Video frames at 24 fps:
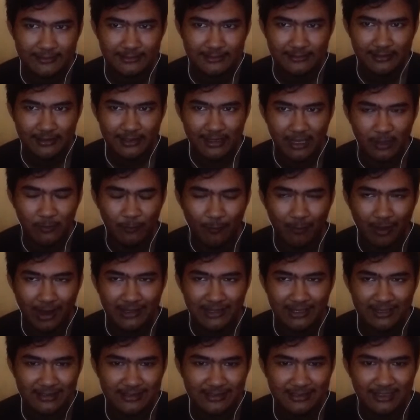and writing
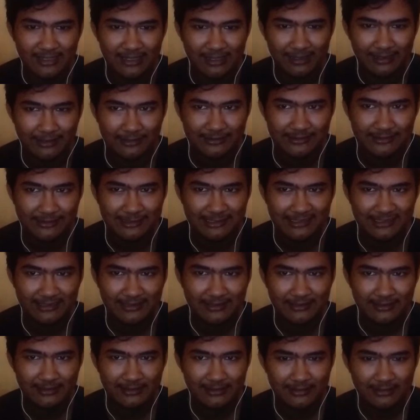skills.
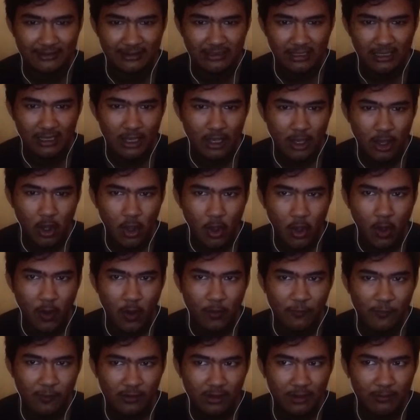
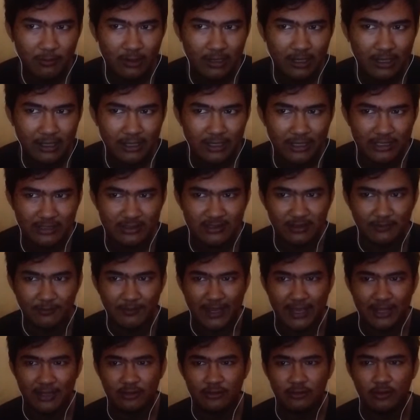Vocabulary is the
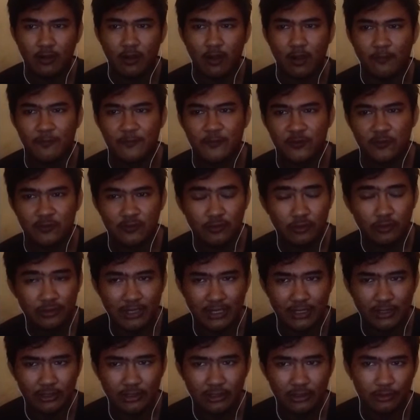main tool of
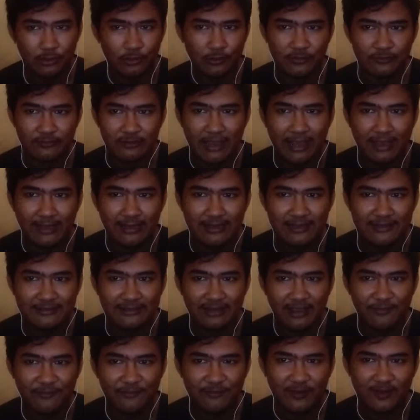students use English
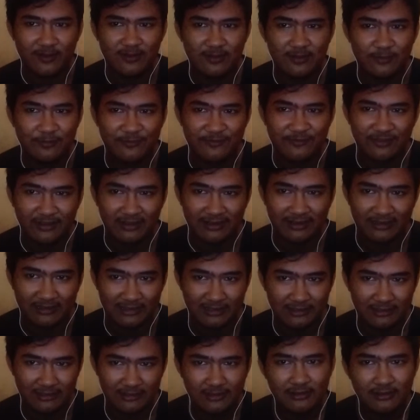effectively.
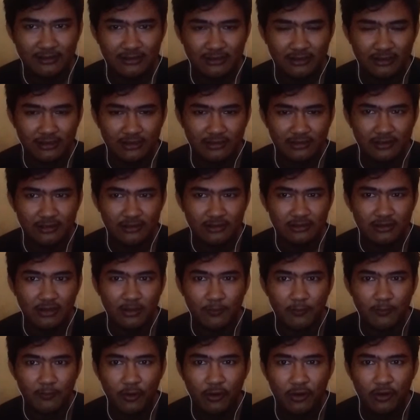The
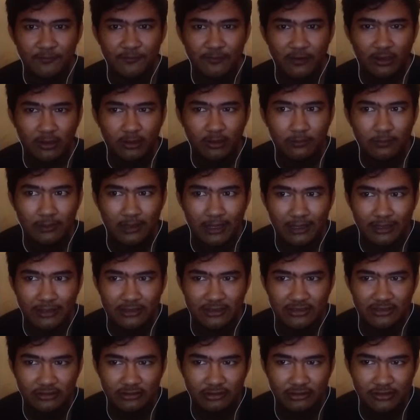more vocabulary
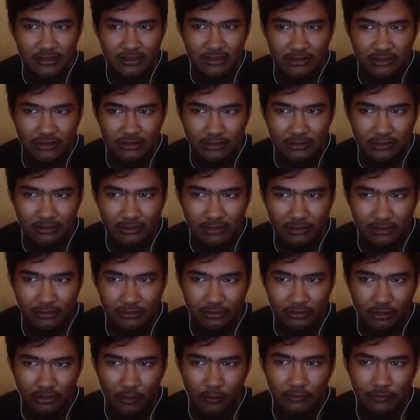students
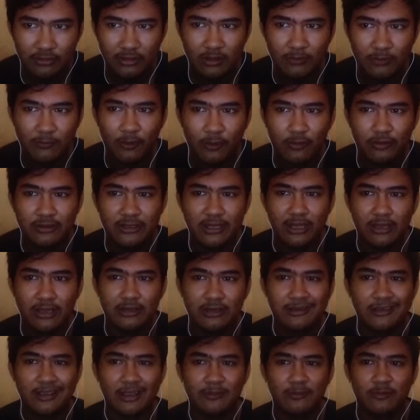know, the more they
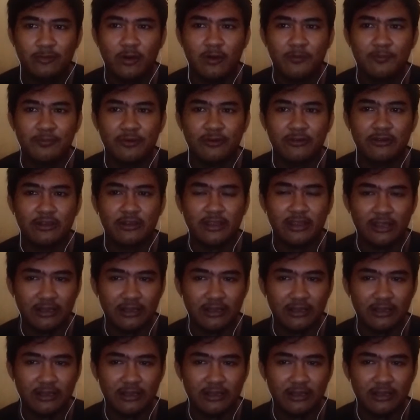can comprehend.